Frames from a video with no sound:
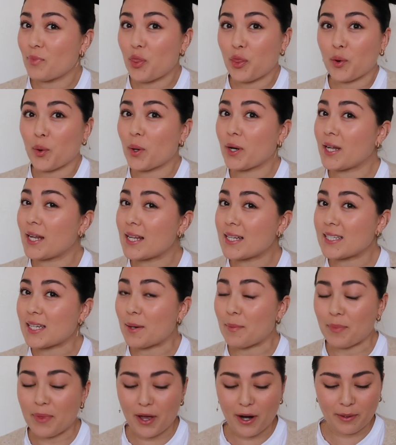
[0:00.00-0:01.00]
throwing in a
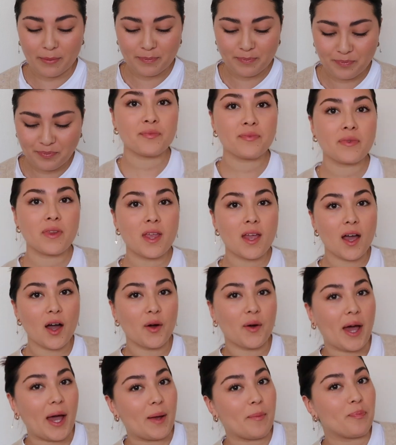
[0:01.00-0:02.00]
tip there.
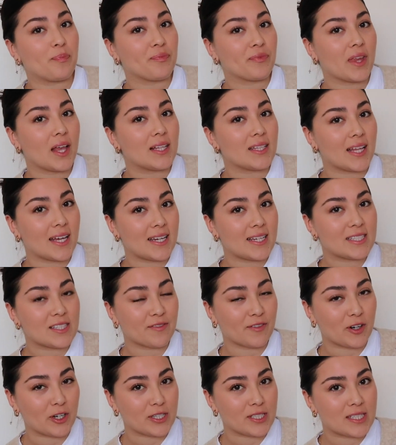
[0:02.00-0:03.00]
Okay, ladies
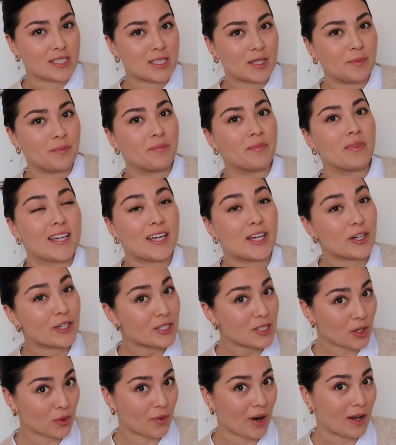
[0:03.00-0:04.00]
first,
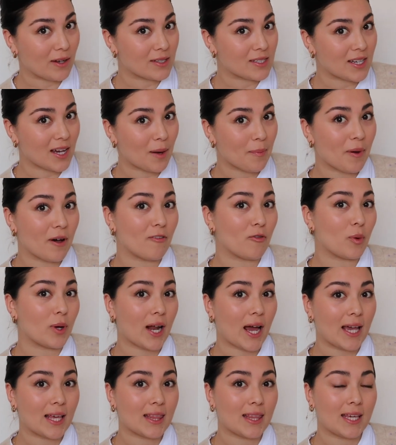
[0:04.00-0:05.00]
here's a roundup of what
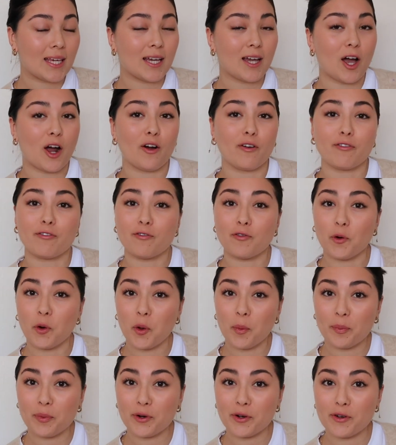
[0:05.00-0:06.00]
I think are
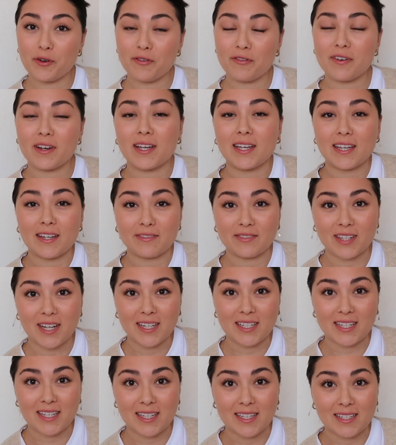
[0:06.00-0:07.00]
foolproof gift
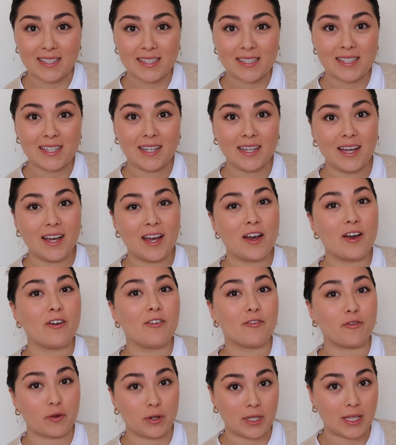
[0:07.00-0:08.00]
ideas
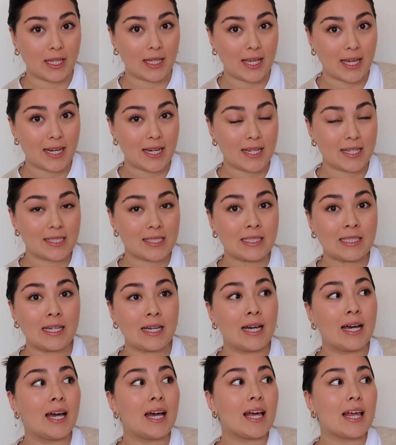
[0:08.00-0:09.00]
for the ladies.
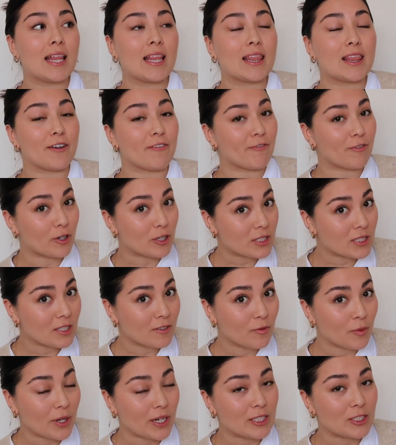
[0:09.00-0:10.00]
The first
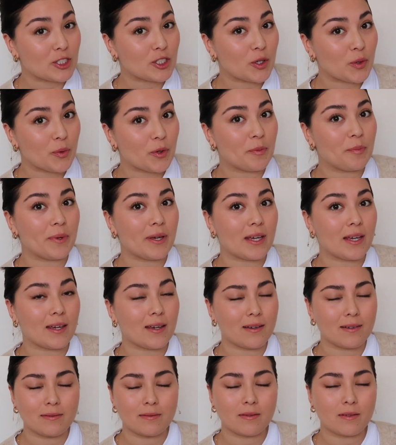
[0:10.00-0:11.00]
of which would
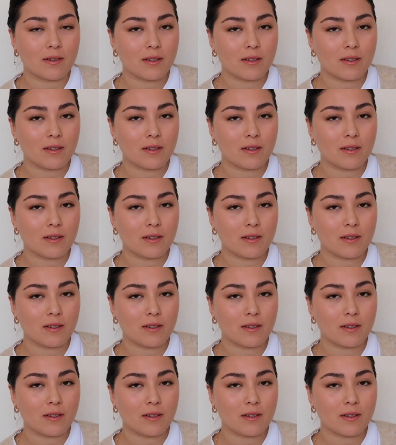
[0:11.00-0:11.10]
be,